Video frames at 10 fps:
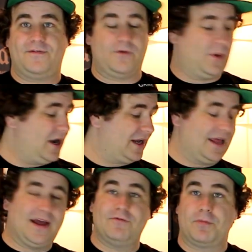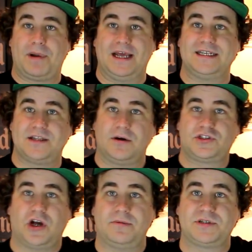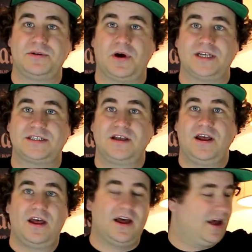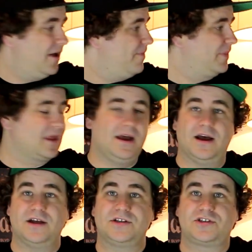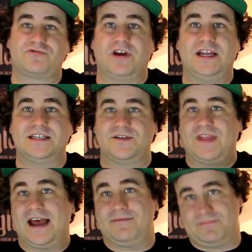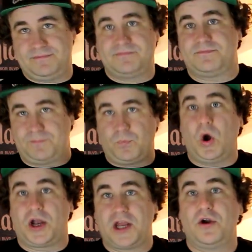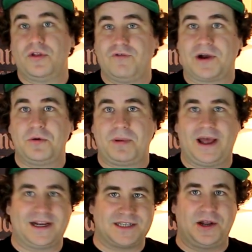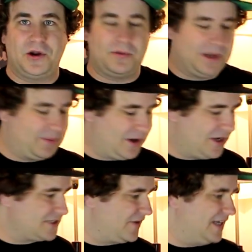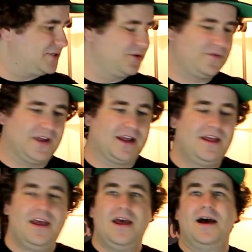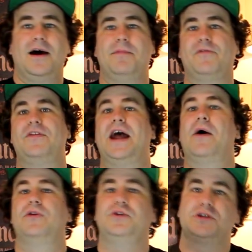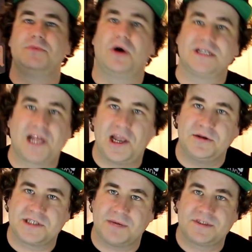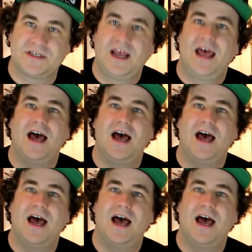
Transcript: for when I get that replaced. I'll shut up some nice screens of that working on the record player, because I know a lot of people ask for that sort of thing. But for now, I'll do some nice close-ups